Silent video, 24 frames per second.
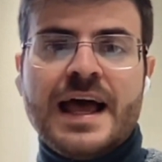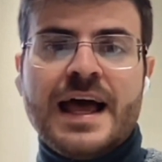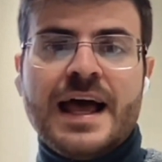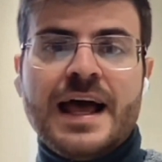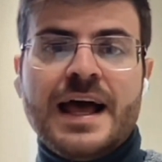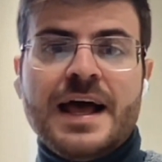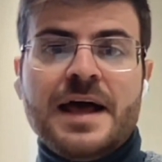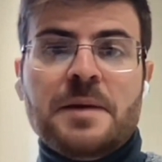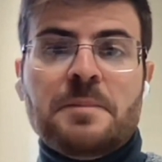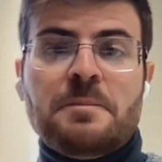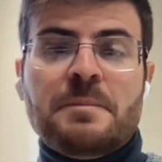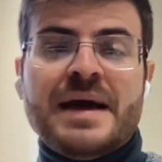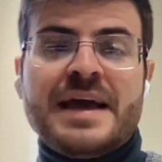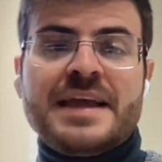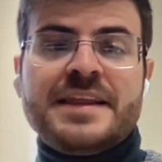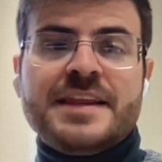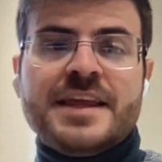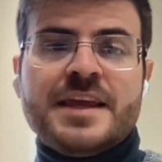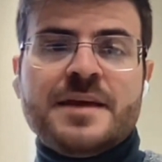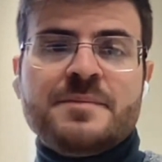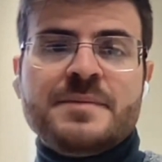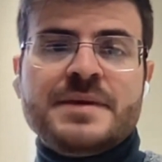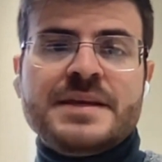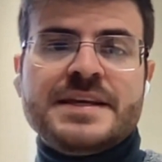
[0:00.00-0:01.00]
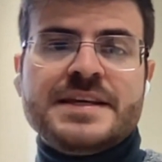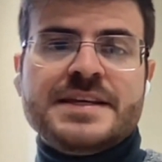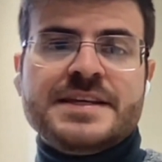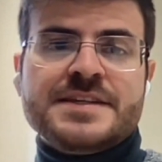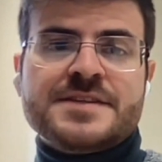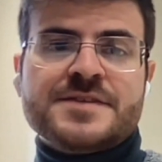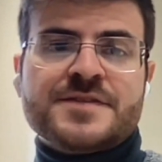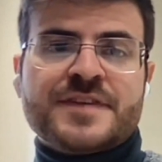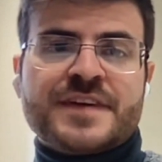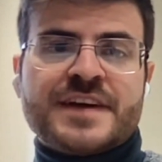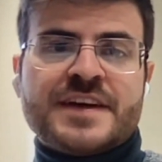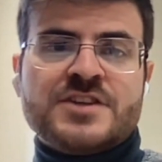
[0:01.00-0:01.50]
My name
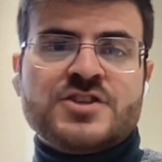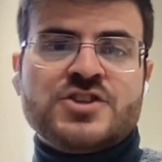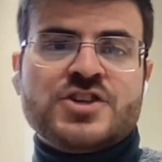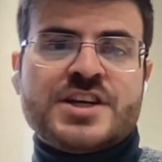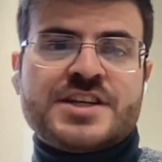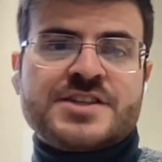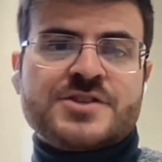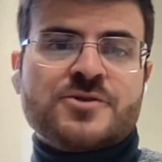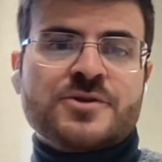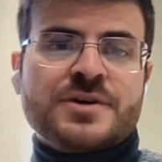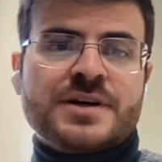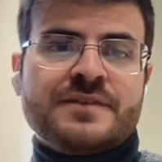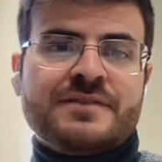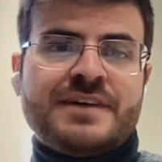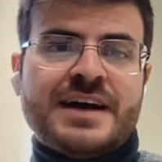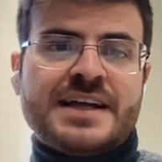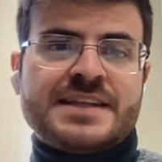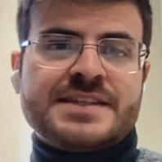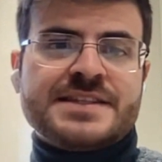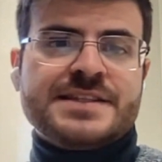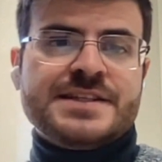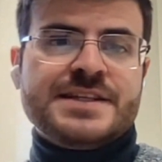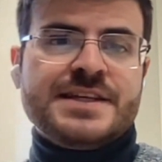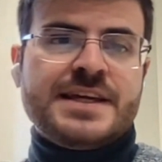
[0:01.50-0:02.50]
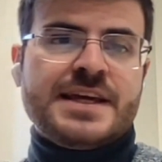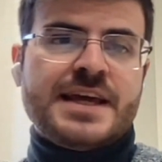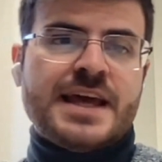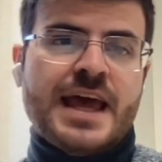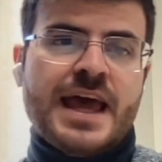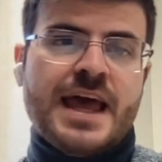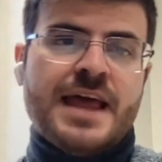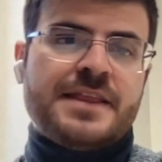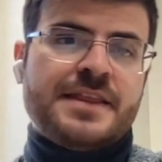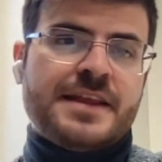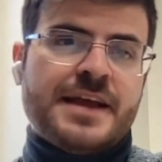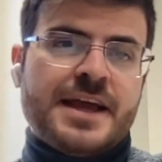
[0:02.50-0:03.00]
is Francesco Gavazzi,
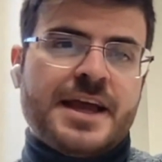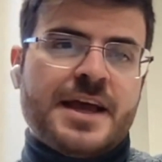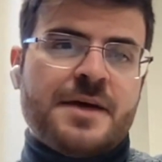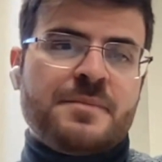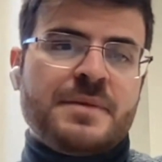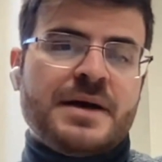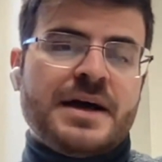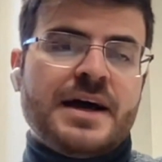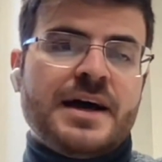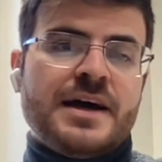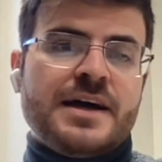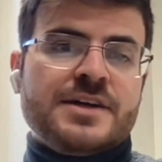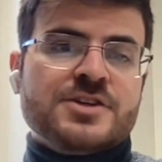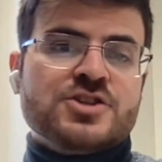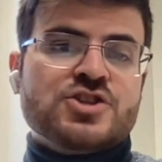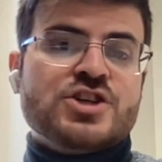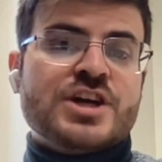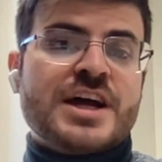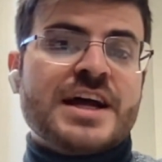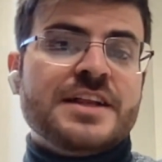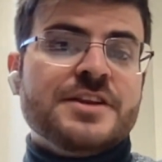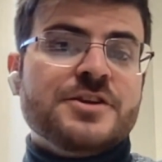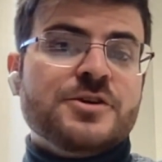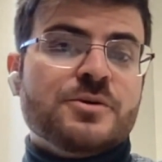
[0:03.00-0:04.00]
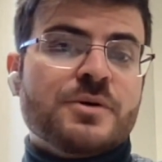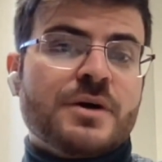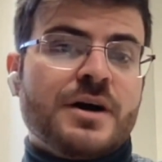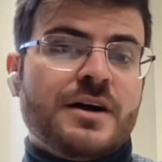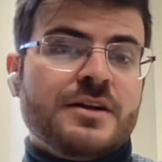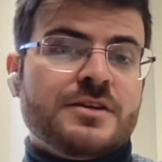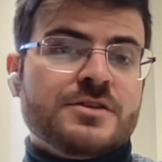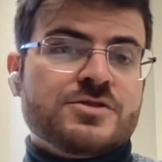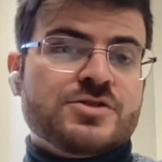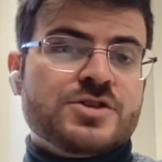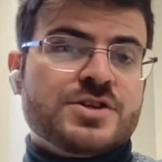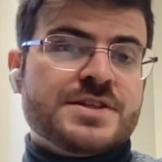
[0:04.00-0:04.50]
and I am a child
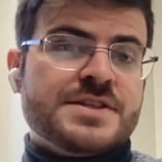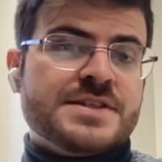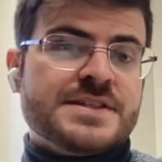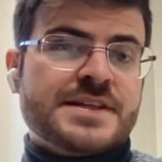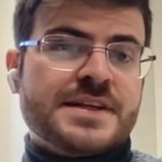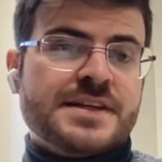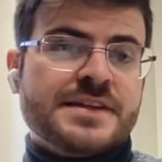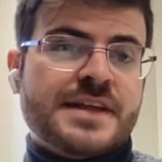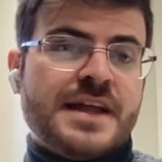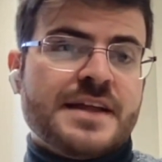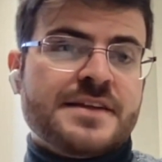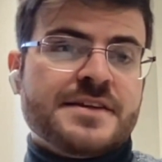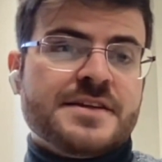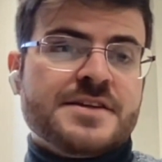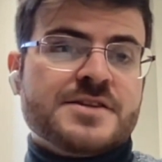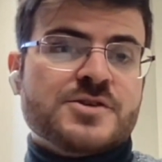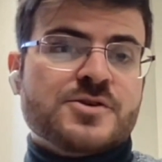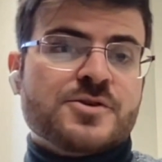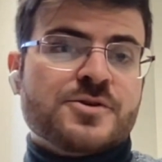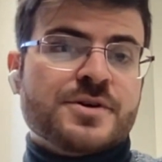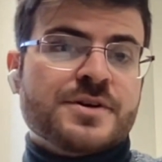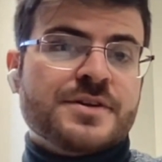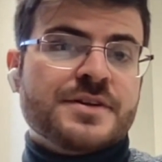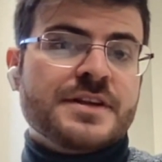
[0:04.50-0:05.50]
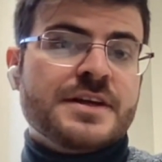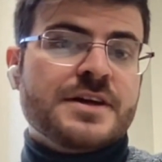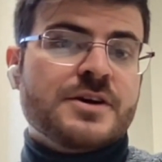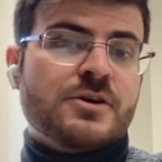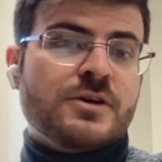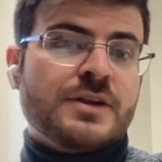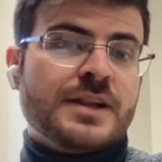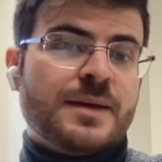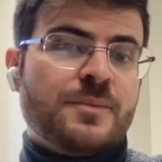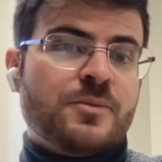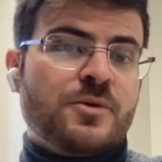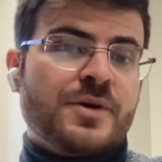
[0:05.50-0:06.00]
neurologist that is currently
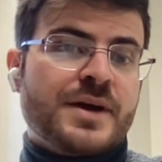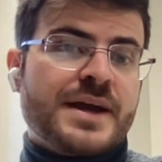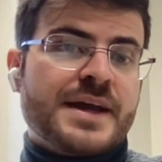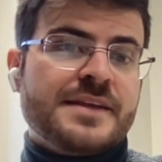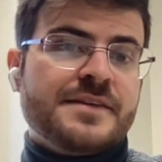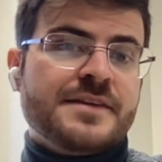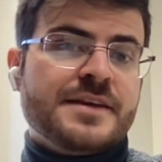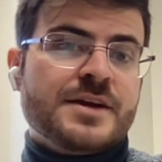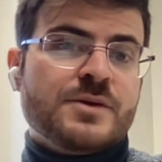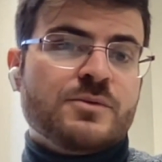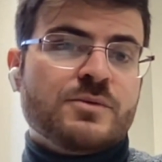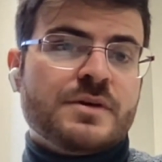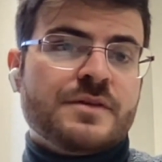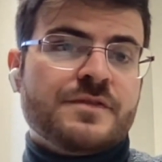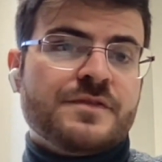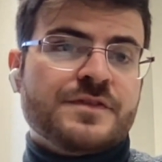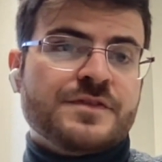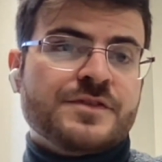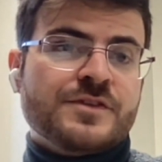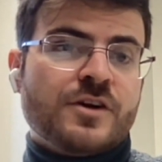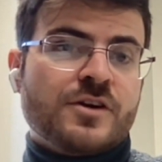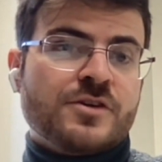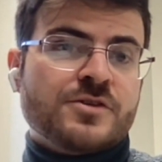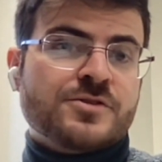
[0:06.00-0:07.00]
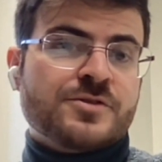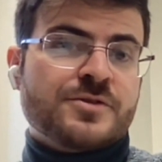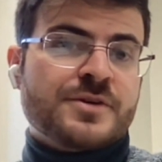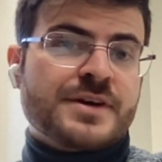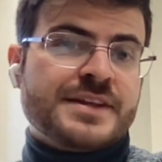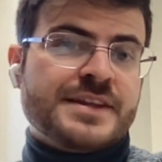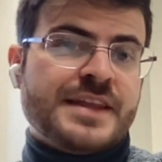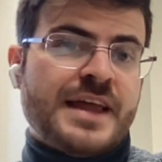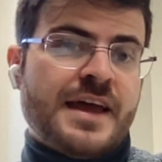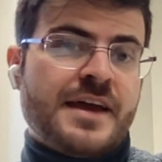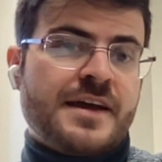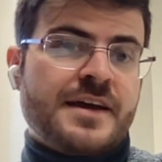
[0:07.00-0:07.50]
collaborating with Dr.
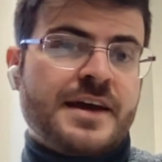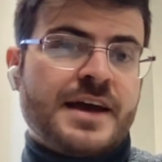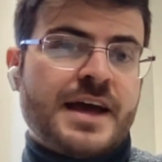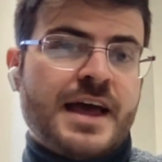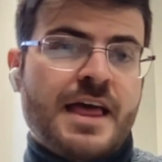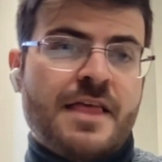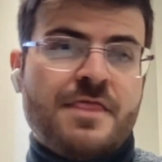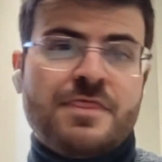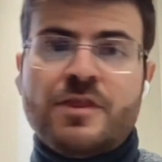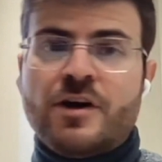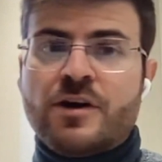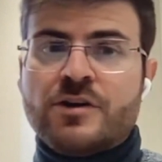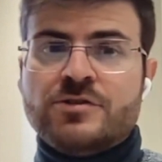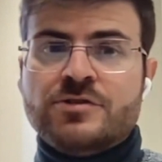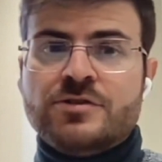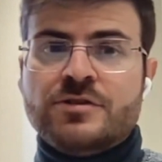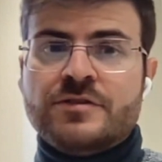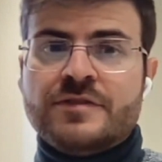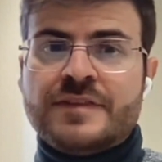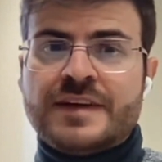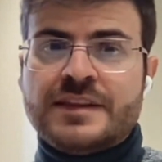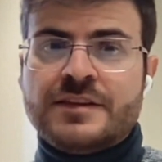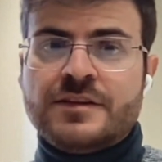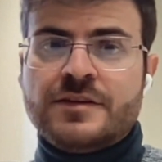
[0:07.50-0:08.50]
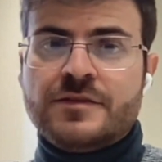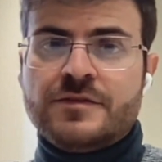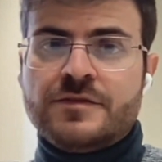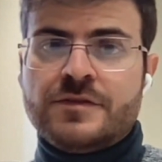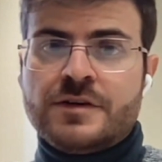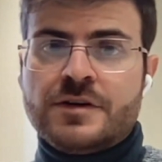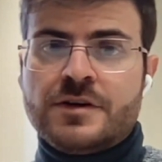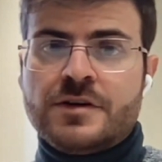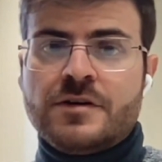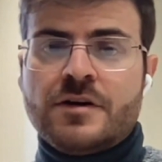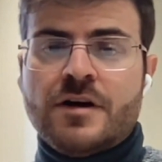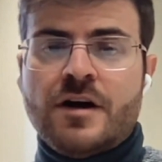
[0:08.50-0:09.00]
Edeng and Dr. Van der
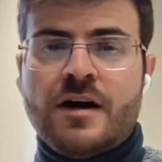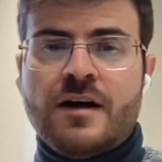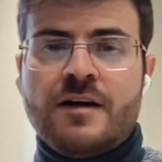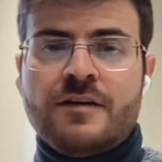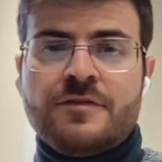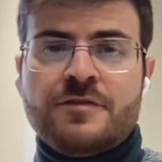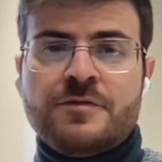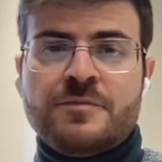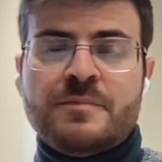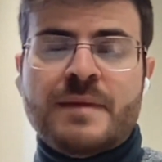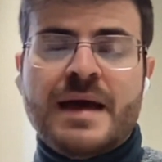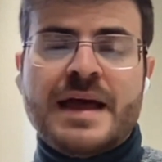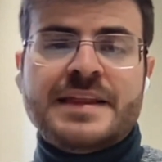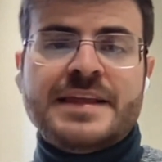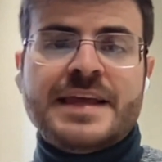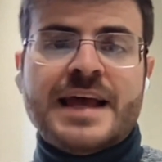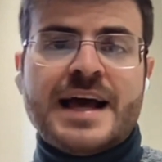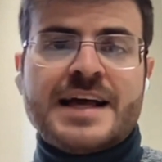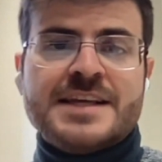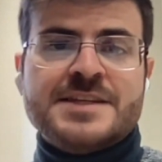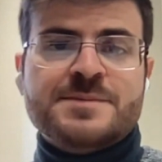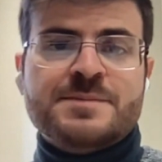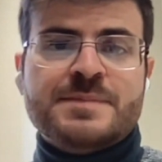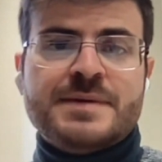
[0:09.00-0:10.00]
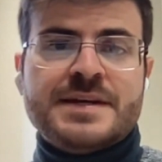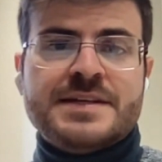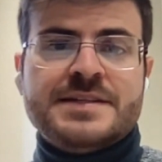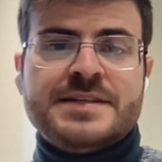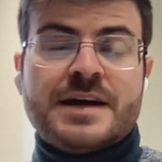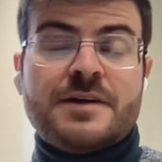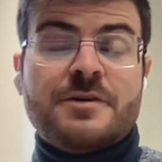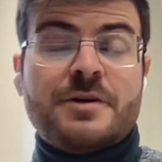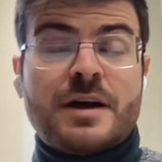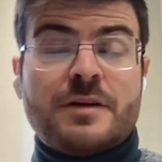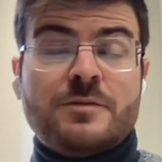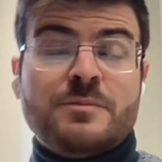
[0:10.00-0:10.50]
Ver of
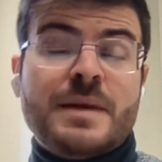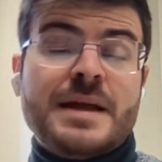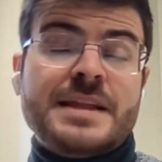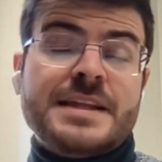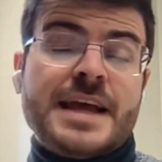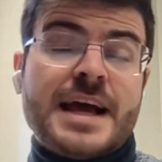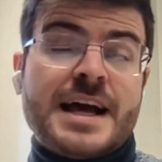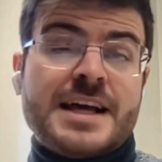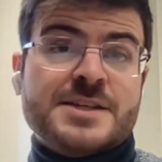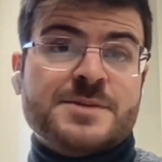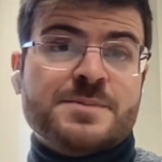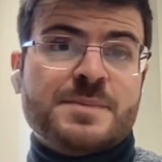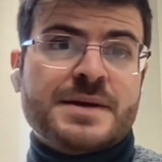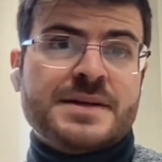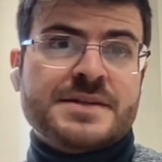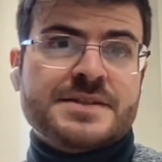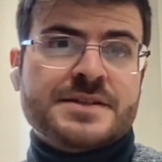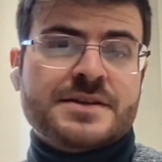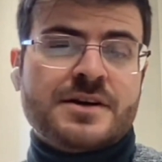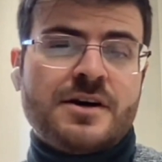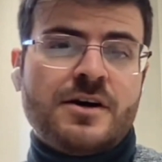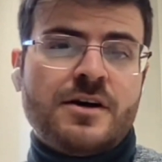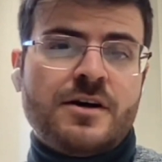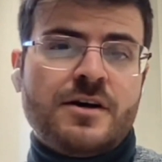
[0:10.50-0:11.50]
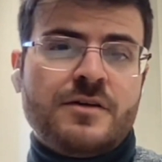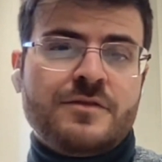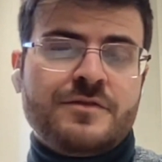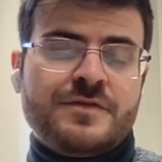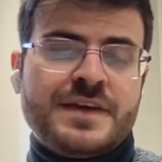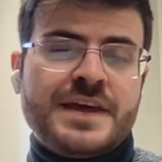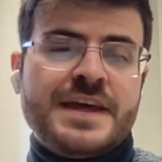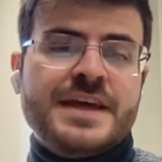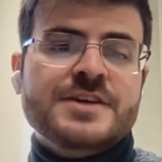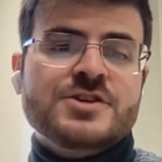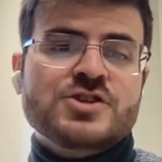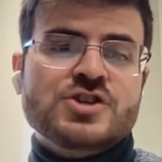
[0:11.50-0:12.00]
around many aspects of
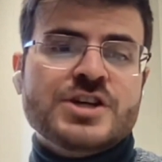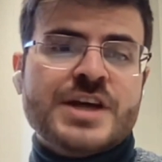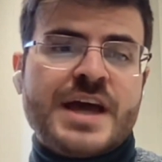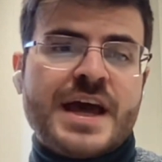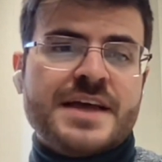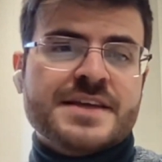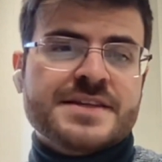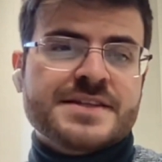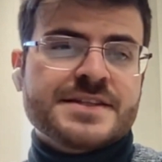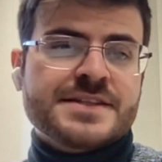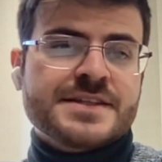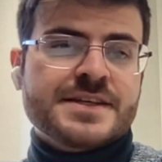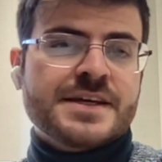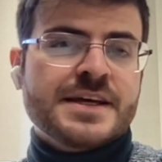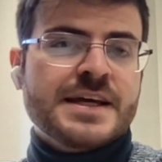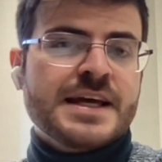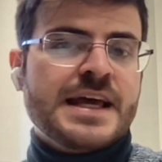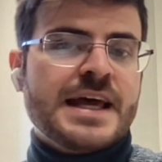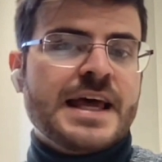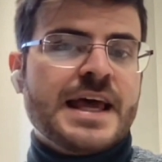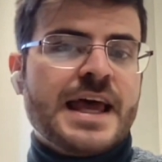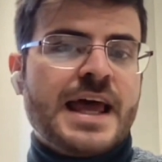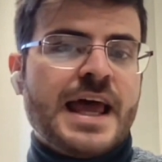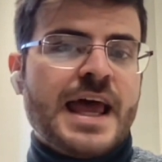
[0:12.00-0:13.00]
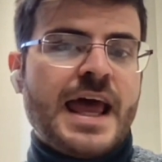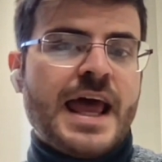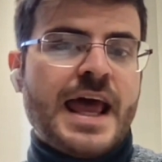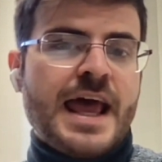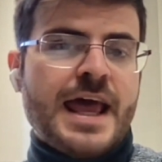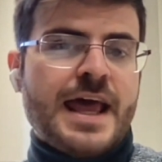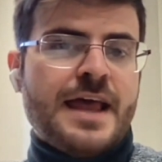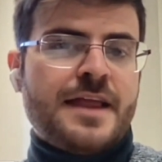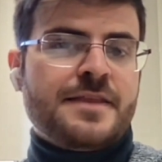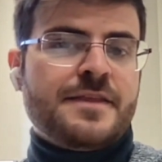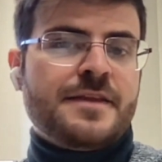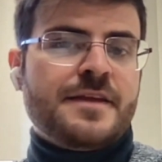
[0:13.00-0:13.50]
AGS.
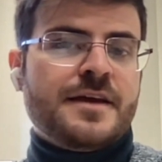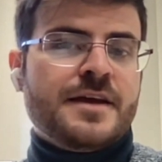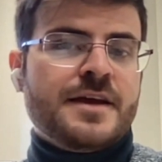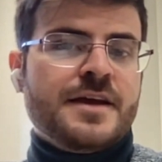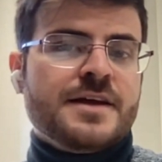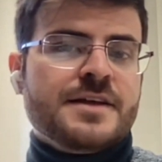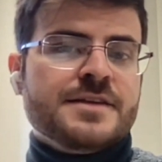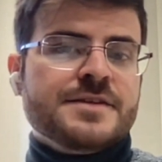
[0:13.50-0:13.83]
And